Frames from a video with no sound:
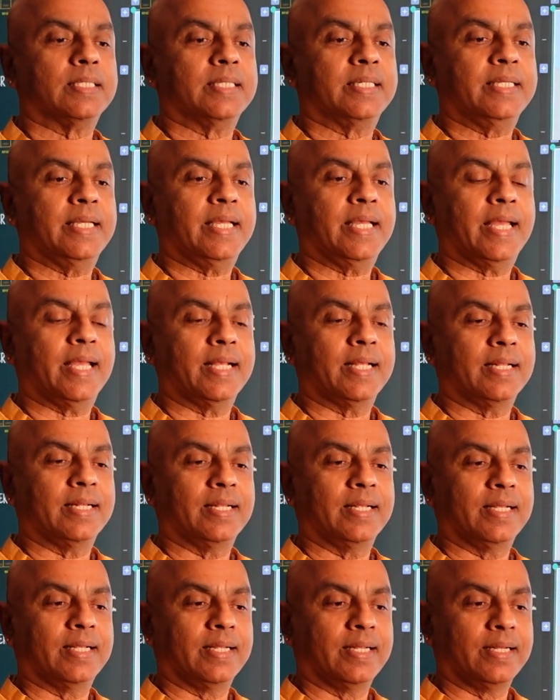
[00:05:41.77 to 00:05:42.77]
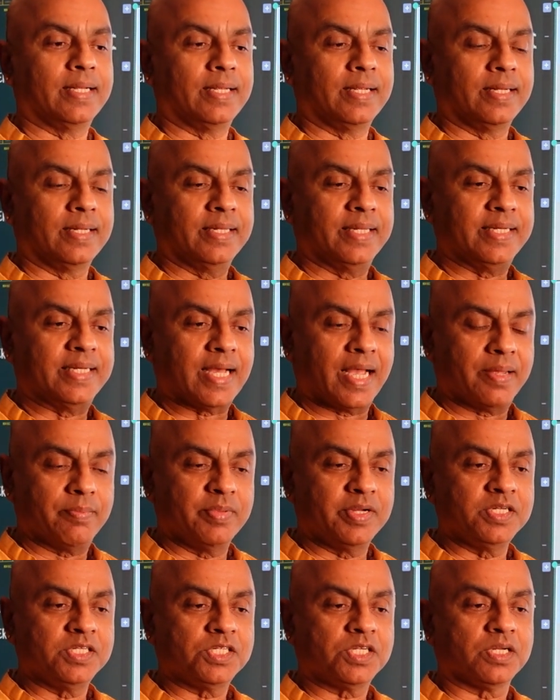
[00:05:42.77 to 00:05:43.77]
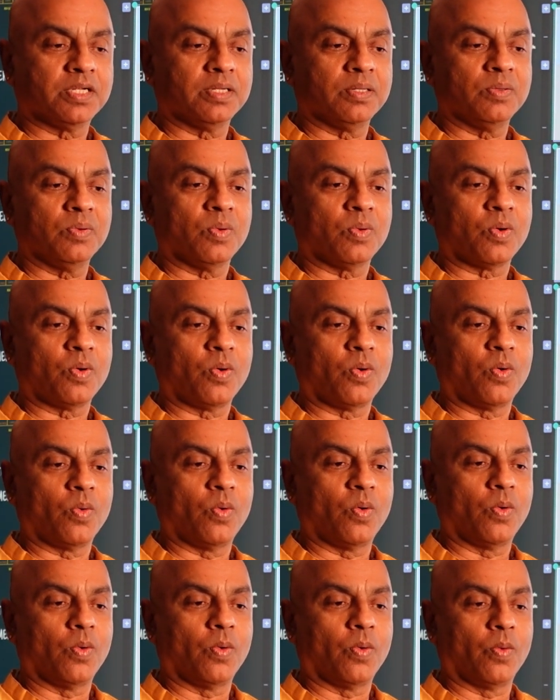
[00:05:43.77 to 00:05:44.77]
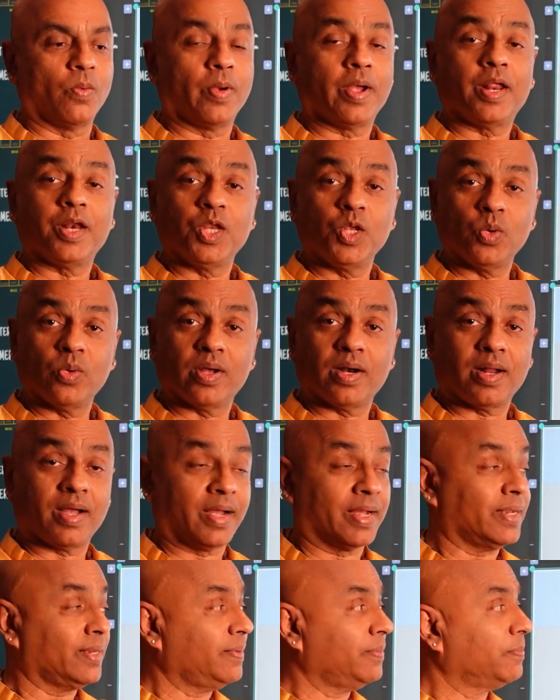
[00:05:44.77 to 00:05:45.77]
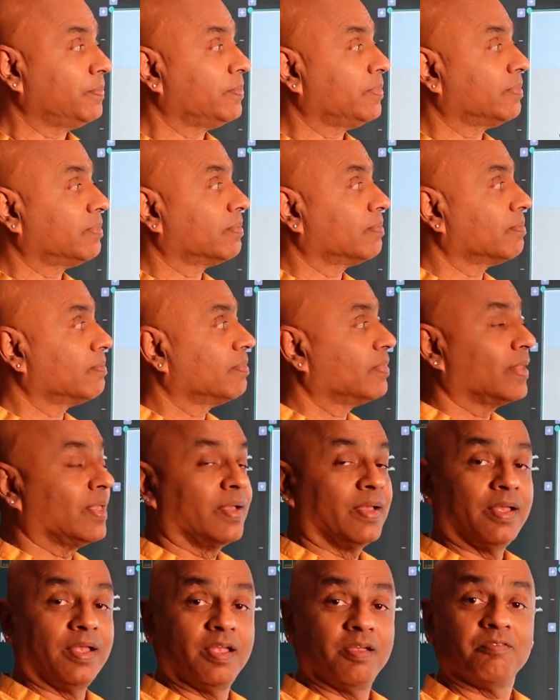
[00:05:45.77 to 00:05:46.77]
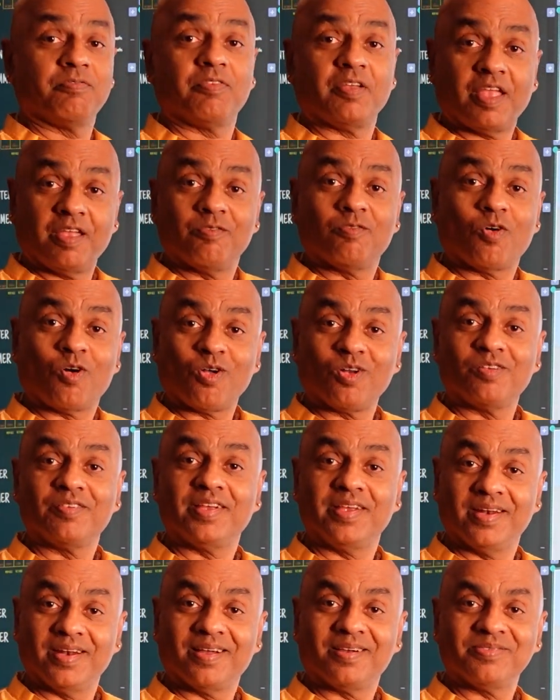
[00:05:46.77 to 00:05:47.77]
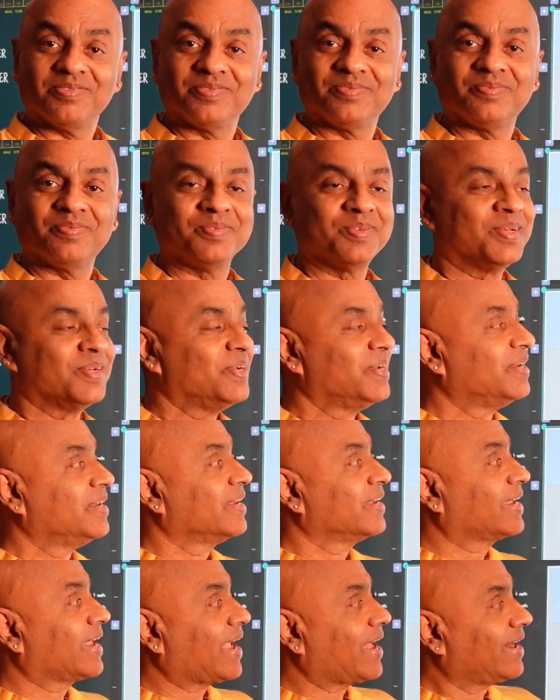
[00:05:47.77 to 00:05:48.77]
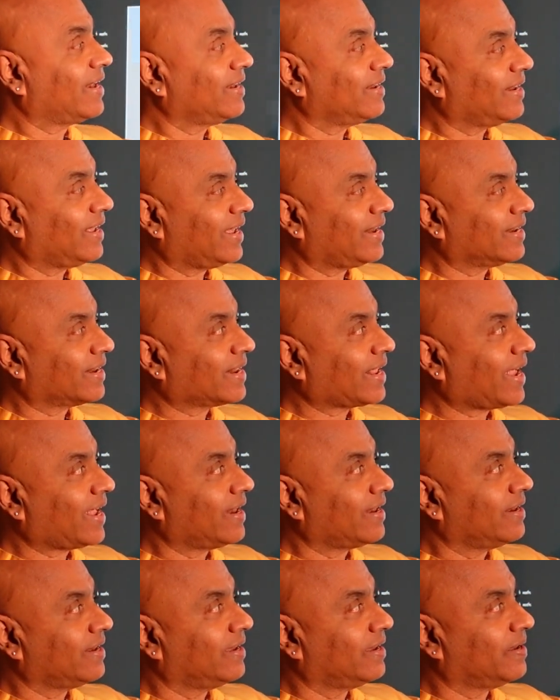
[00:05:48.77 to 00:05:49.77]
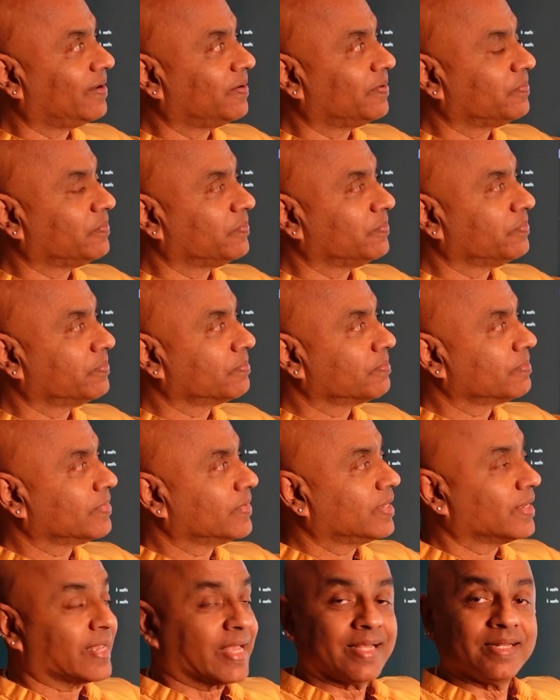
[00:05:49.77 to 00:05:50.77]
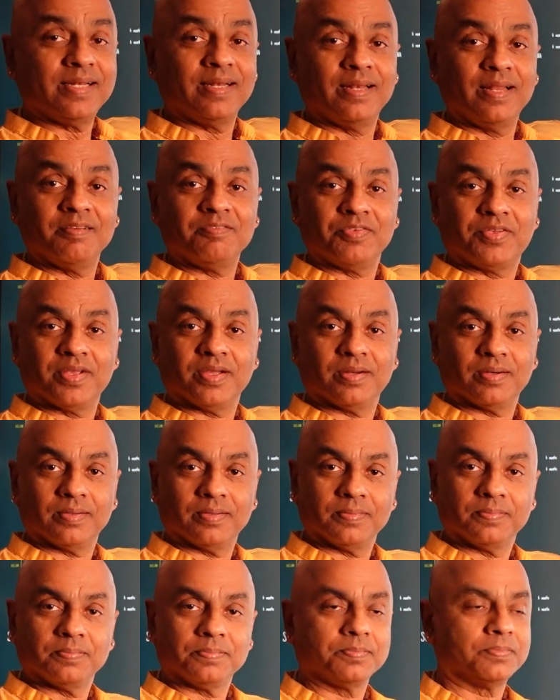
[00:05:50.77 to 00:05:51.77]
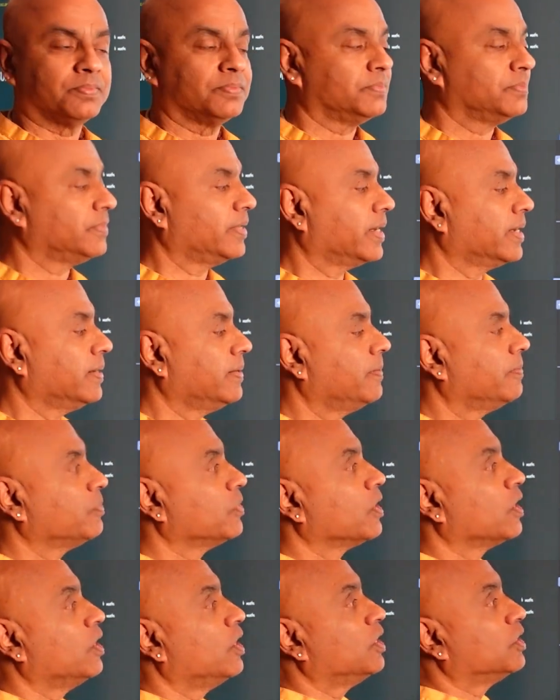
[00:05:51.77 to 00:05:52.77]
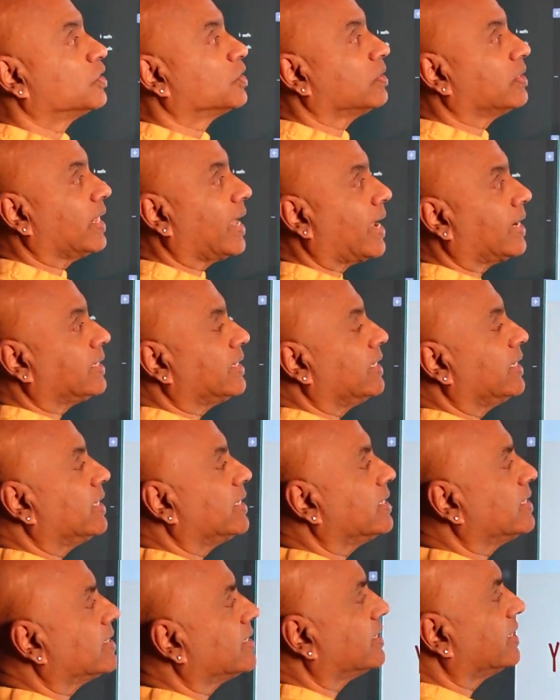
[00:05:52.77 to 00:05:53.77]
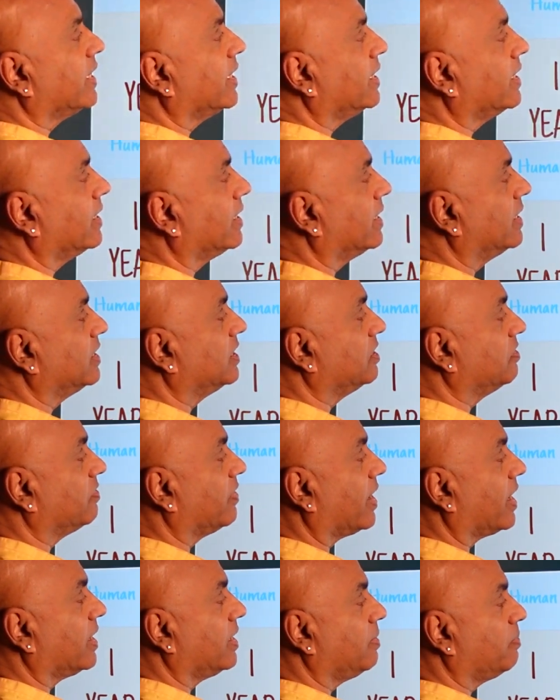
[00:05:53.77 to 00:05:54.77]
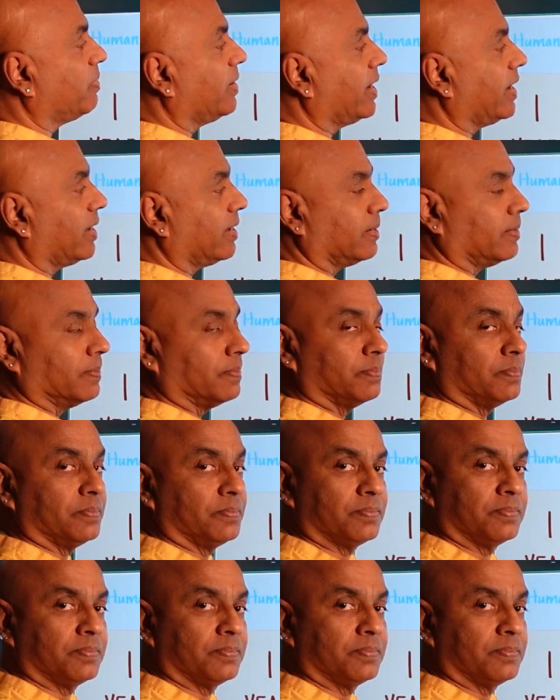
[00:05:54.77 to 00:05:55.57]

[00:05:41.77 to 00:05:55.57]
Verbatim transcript: The, the dimension where you and I, if we evolve enough, can and can um, can live here, right? So that is the divine plane.